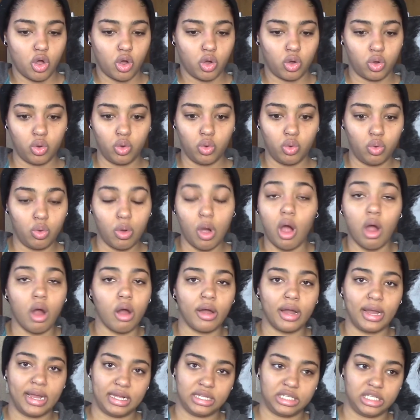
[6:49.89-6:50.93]
who
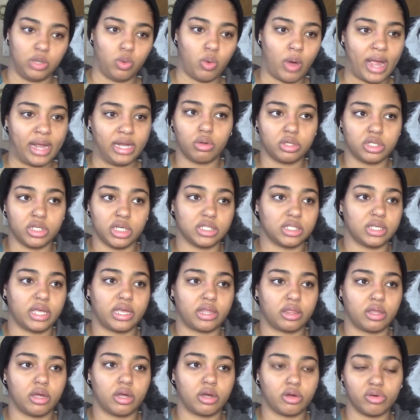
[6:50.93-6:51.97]
are anti-white, just like
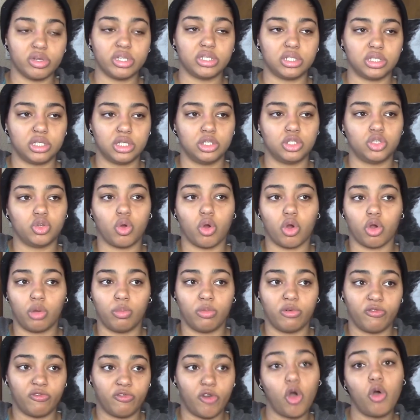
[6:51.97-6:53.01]
there are Christians who are
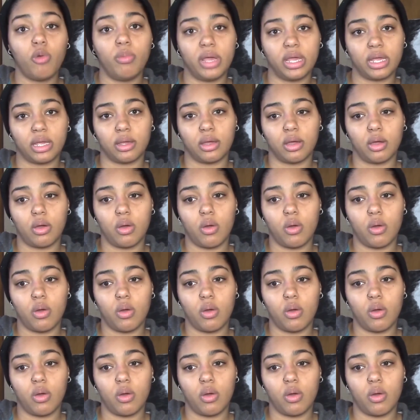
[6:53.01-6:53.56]
homophobic